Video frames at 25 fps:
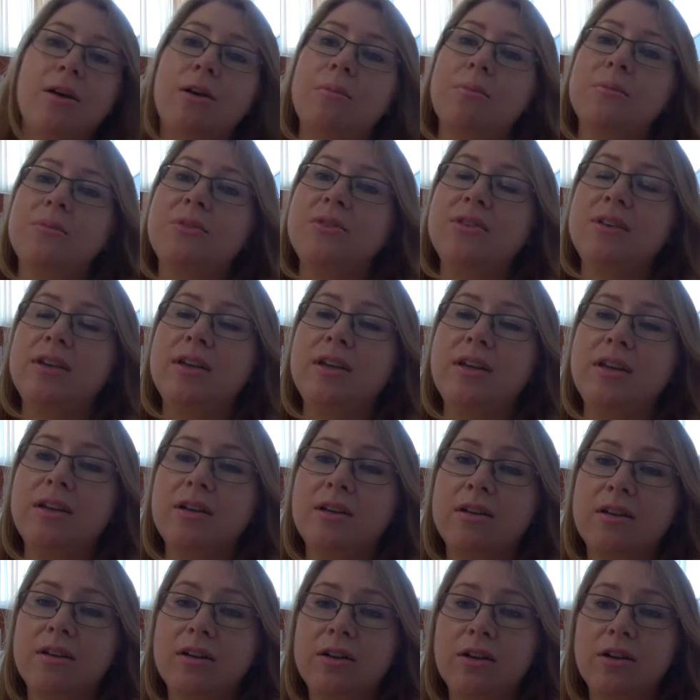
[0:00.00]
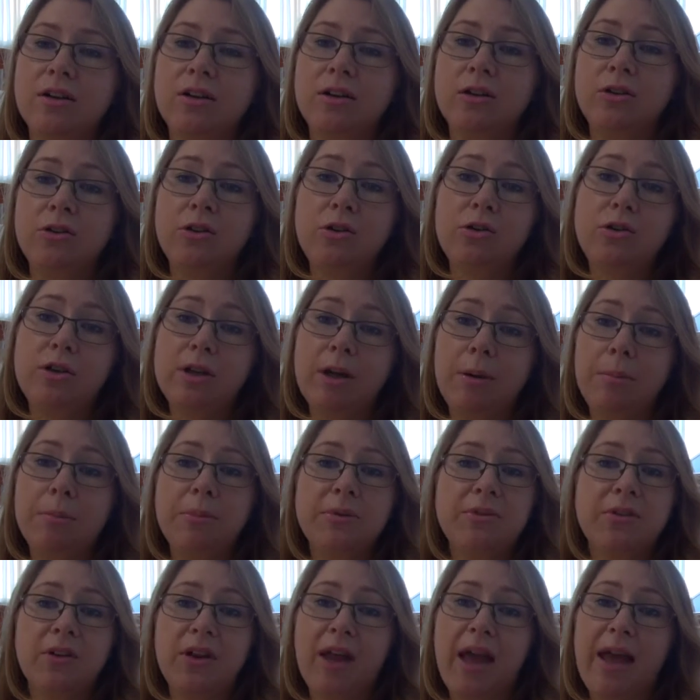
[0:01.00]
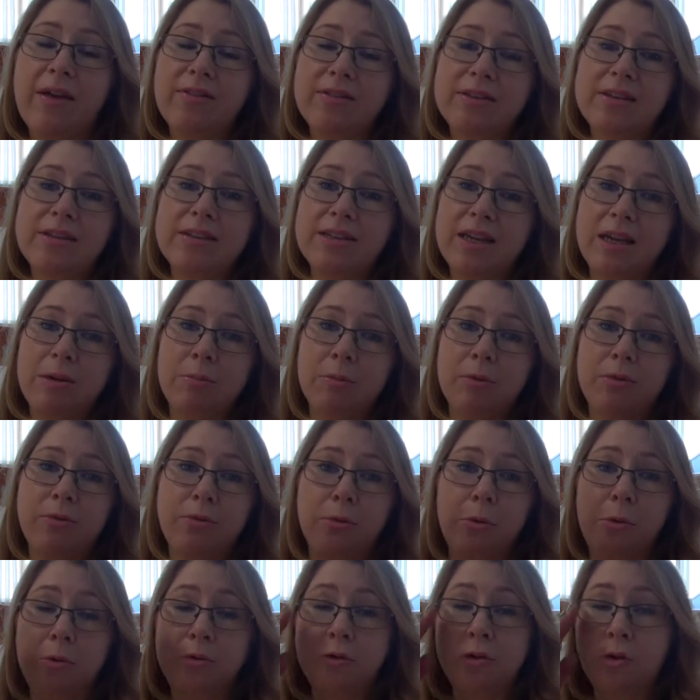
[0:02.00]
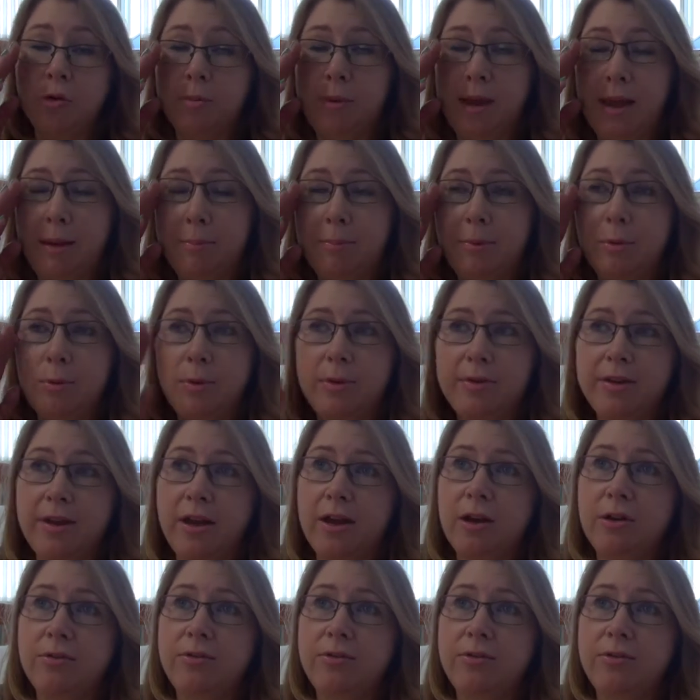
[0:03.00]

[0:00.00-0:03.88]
I'm seeing new numbers that I haven't seen before, so I'm happy with that.